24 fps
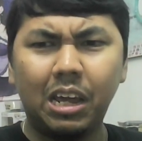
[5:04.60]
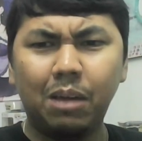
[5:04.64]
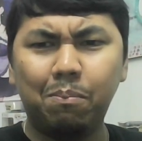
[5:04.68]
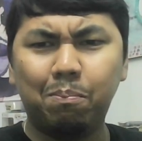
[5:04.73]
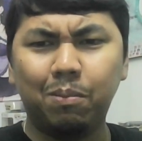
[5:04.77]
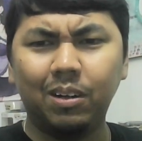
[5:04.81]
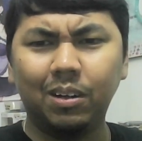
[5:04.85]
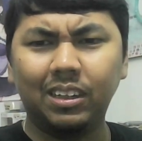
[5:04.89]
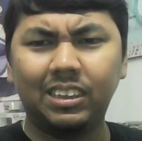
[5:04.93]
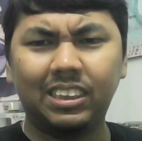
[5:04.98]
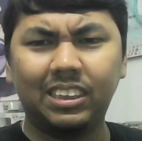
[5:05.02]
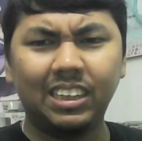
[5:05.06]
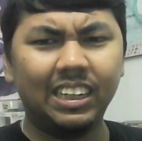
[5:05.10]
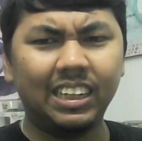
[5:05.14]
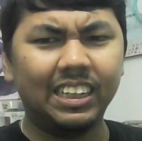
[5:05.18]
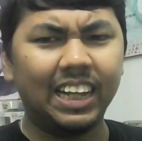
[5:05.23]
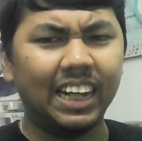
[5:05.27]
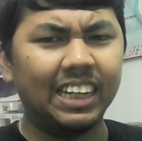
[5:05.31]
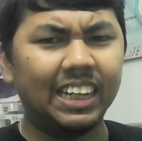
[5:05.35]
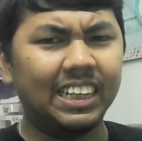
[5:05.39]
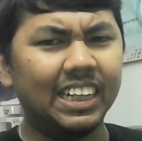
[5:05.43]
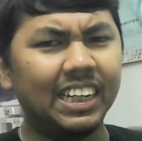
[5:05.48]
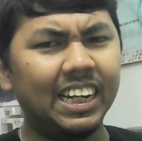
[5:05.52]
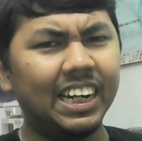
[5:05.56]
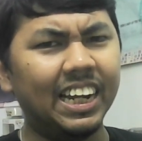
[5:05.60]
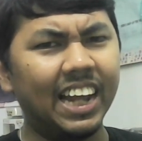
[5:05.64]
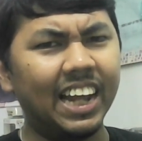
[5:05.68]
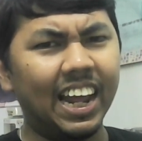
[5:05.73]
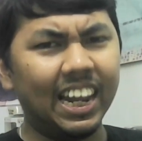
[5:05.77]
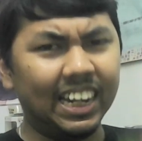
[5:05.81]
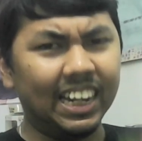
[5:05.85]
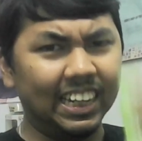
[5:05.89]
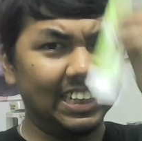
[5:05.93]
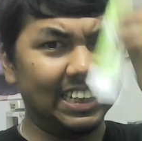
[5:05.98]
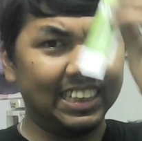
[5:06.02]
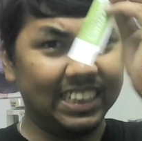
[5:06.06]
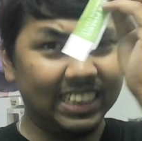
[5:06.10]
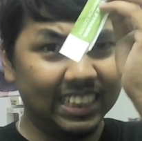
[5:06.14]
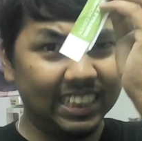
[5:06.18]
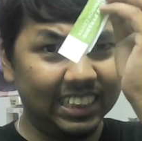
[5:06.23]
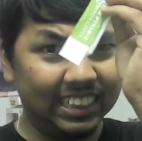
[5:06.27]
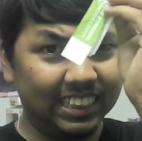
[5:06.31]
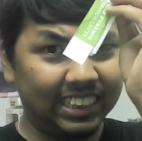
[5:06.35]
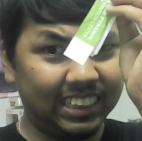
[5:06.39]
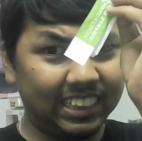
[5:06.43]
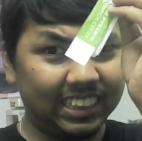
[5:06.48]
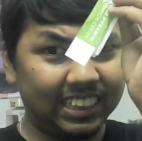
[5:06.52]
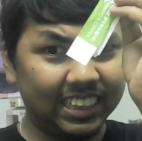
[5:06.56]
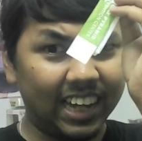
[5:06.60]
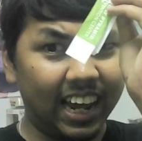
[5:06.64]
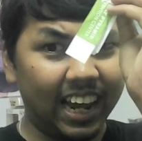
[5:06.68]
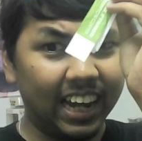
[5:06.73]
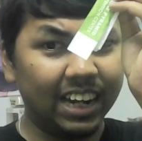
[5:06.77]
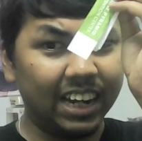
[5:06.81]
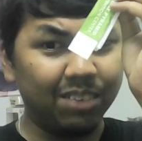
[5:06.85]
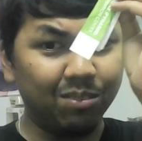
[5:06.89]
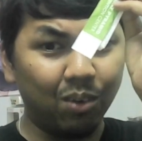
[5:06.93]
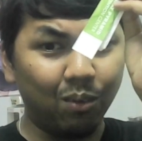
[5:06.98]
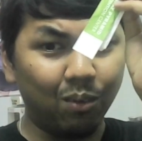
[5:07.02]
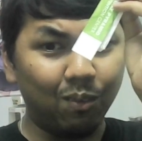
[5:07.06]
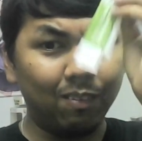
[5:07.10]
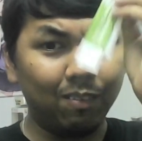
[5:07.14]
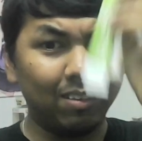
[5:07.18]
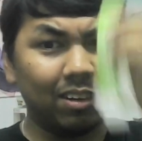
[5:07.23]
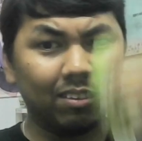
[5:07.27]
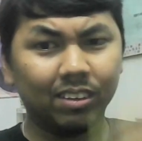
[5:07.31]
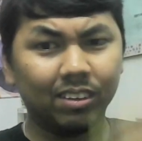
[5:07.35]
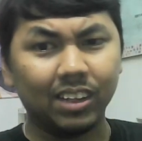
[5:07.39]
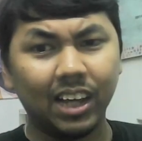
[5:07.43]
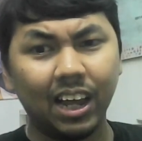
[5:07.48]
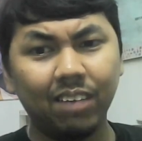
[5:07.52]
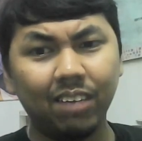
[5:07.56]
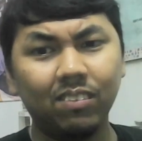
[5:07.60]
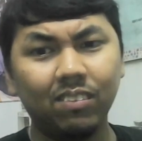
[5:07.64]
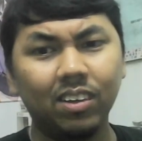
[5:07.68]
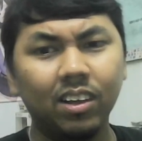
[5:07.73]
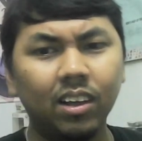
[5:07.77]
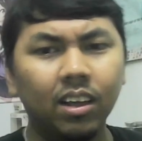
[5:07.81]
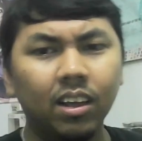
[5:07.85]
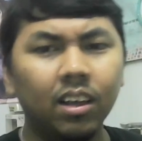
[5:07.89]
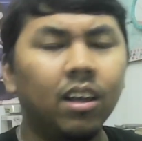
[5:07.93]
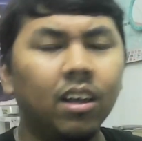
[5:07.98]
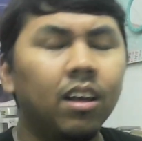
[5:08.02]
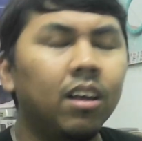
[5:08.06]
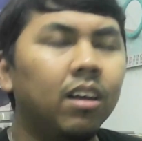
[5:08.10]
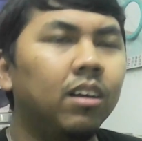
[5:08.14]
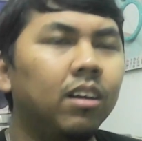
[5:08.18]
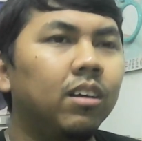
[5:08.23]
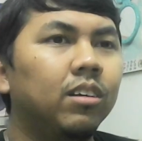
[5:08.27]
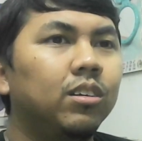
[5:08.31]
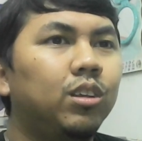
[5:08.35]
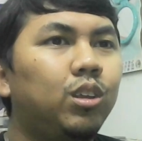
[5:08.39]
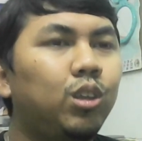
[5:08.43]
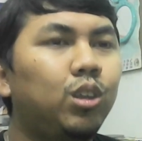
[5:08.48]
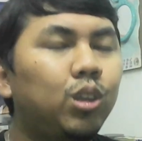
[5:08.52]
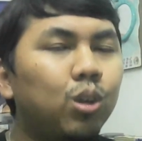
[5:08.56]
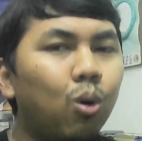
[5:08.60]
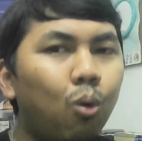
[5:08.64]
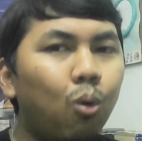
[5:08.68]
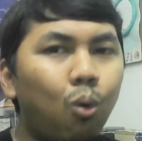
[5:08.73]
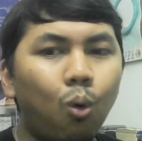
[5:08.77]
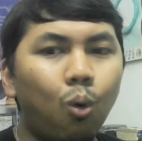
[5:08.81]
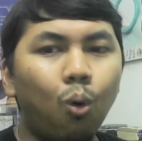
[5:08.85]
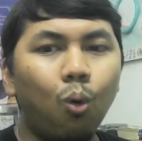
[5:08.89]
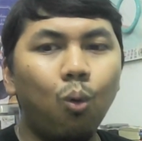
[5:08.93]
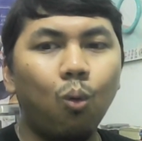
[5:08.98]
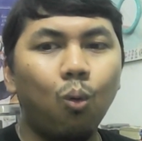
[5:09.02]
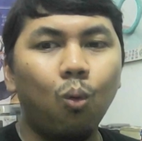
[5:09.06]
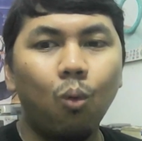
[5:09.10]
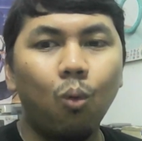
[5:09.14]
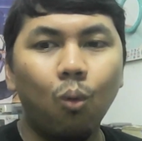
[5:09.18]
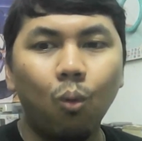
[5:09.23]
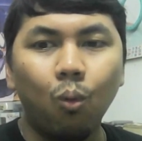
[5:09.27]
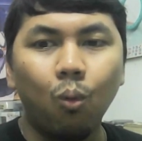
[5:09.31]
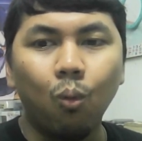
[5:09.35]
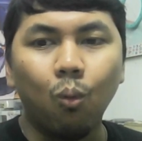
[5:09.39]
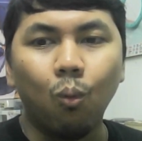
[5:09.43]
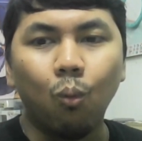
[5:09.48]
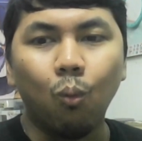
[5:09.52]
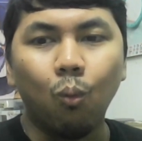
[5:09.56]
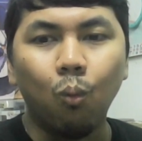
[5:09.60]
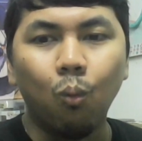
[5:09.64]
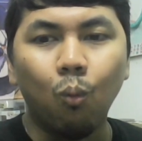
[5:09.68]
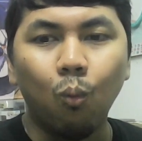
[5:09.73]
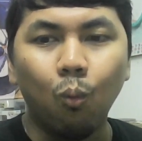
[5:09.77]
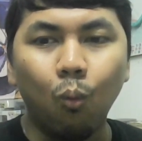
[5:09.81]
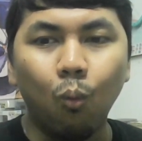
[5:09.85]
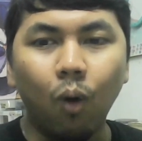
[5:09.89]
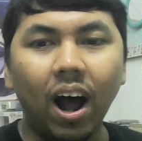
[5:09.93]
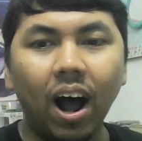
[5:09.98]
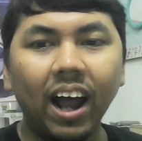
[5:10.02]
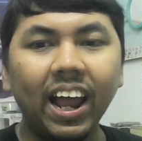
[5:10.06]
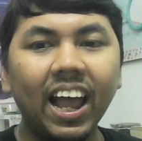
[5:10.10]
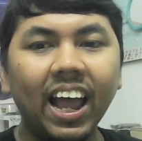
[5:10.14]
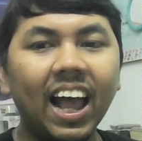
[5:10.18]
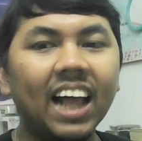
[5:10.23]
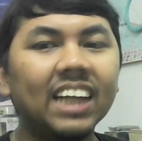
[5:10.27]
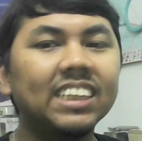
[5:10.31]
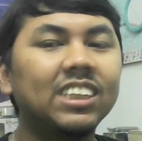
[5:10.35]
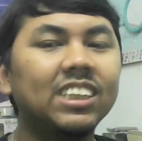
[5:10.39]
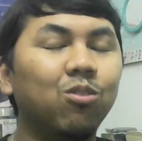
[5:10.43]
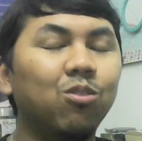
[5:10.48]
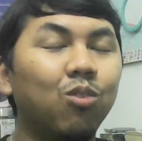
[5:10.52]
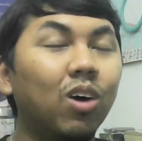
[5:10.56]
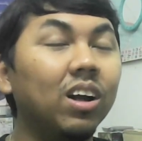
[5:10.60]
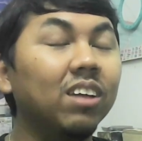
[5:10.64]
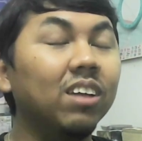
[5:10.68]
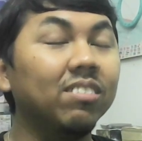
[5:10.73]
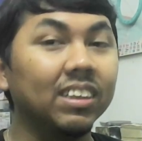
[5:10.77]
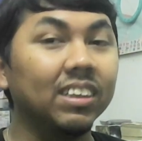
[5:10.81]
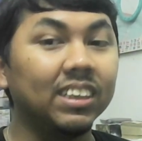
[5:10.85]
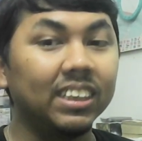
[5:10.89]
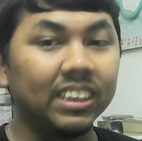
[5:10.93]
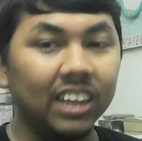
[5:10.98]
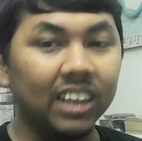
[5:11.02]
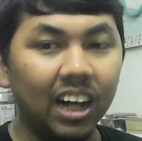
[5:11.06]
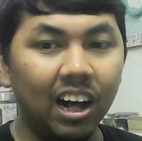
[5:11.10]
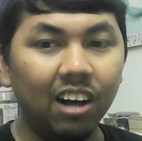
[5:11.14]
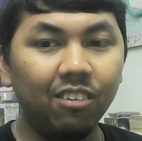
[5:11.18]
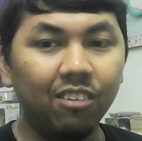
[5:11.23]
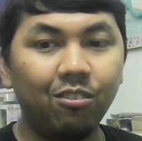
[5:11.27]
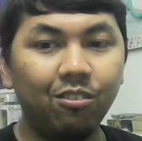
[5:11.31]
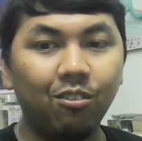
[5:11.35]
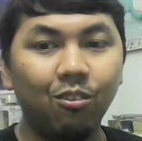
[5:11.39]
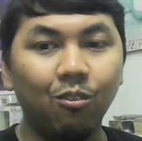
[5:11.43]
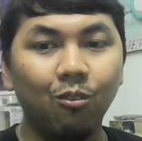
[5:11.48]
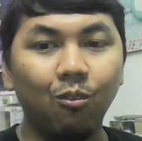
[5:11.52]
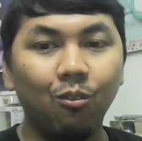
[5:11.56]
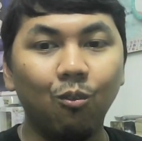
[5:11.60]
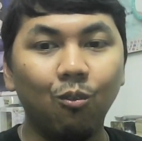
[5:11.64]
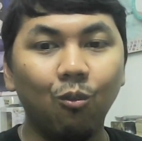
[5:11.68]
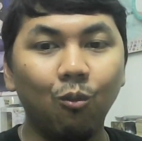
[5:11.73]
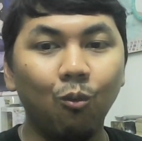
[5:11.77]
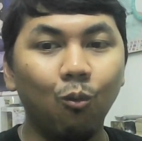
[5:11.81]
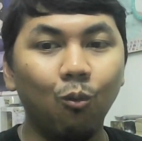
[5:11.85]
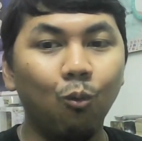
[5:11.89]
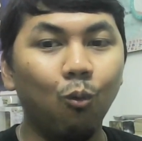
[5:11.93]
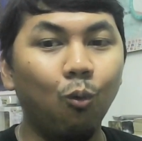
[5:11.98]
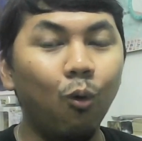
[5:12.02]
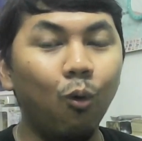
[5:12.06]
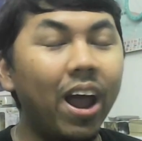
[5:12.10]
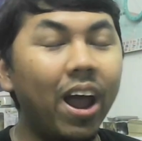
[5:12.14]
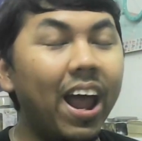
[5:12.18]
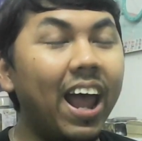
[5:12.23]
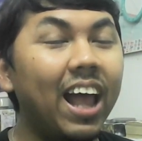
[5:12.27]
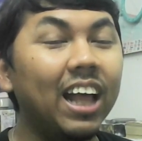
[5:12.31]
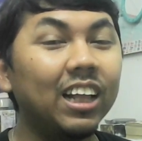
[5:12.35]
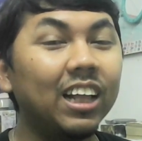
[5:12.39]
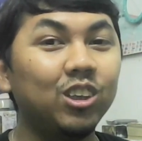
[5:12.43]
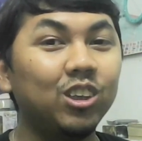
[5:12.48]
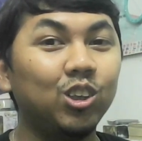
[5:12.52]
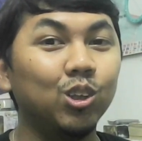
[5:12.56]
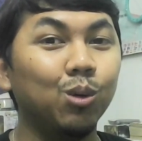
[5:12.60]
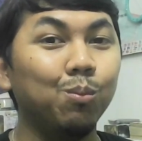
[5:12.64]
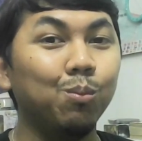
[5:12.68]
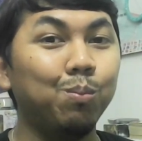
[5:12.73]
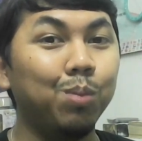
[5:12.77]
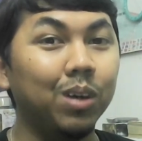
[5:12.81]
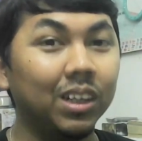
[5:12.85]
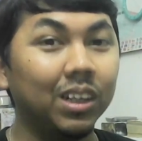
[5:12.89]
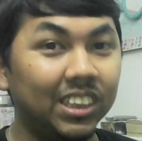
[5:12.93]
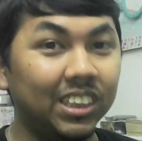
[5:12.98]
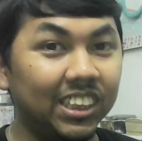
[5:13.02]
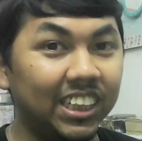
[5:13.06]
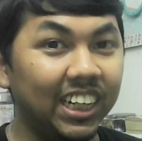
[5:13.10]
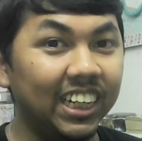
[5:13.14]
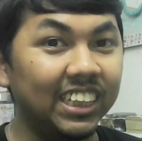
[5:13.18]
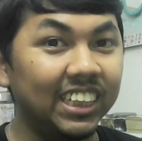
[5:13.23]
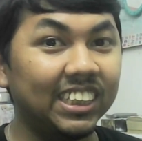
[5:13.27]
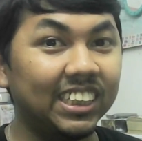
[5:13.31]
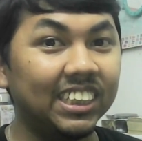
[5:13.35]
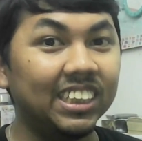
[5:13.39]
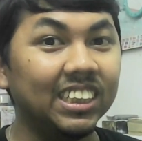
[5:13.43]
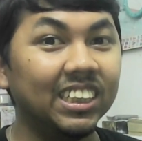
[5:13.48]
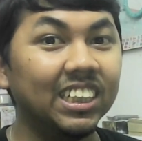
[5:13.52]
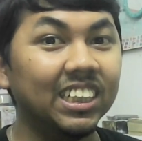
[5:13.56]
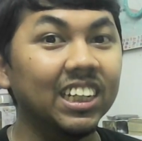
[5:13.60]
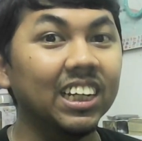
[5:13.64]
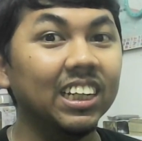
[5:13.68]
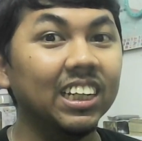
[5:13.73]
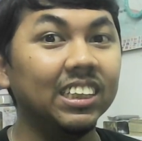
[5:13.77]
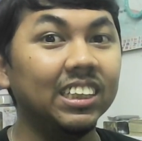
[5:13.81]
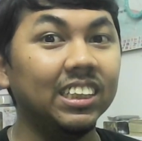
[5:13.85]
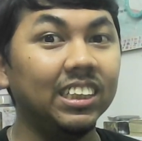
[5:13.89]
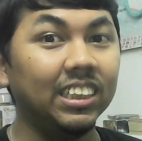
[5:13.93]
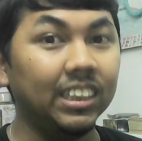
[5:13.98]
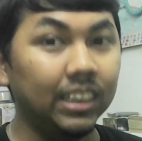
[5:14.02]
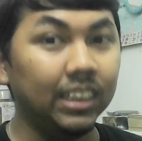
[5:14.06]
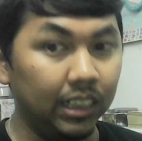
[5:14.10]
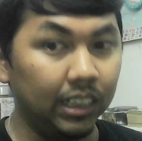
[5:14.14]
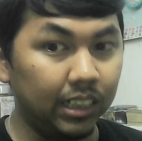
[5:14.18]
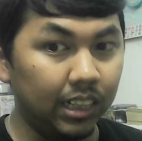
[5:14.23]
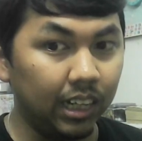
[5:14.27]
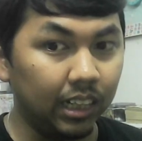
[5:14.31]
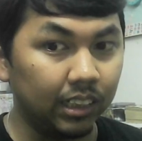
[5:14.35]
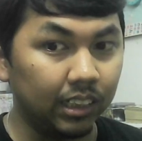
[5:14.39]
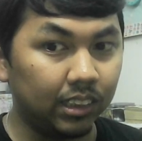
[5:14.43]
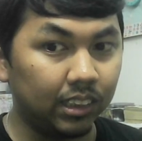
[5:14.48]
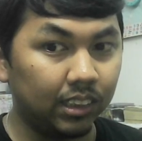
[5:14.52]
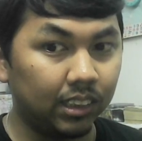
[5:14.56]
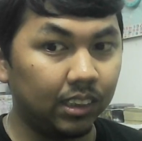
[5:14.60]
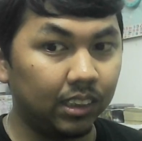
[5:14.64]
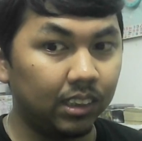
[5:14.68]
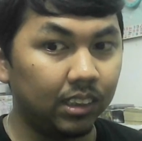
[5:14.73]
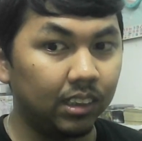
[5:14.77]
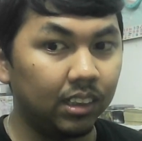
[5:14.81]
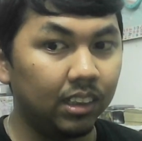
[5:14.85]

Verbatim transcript: person that didn't have this at that moment of time. So I asked one of the staff where to purchase the tickets,